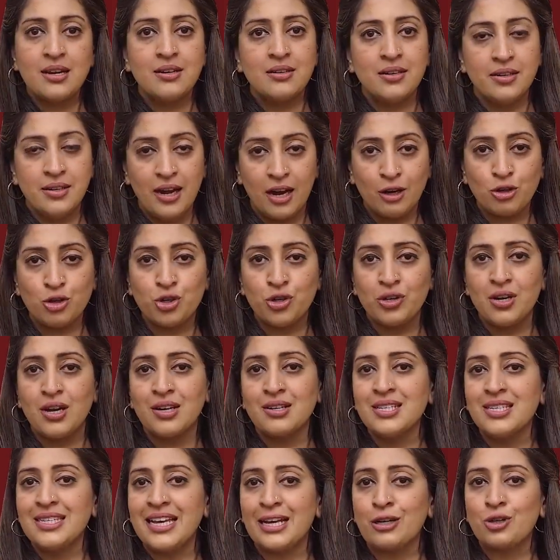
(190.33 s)
Deduction
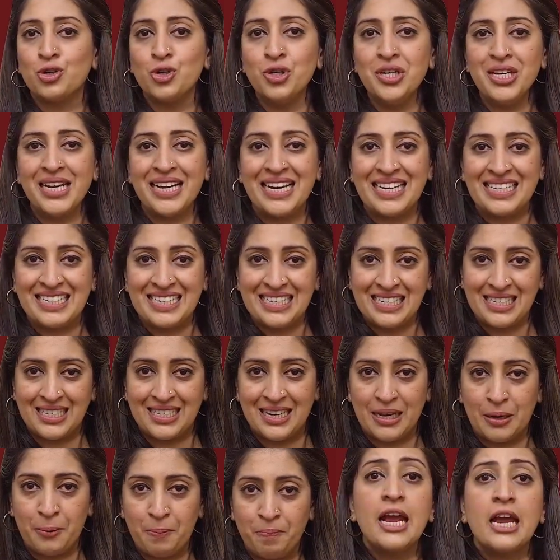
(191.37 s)
under Section
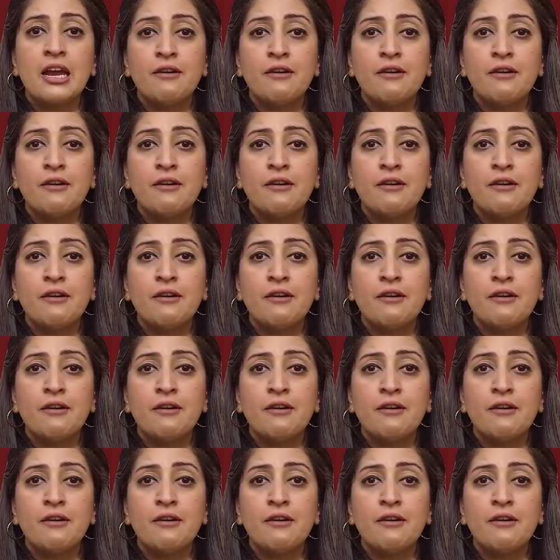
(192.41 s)
80C.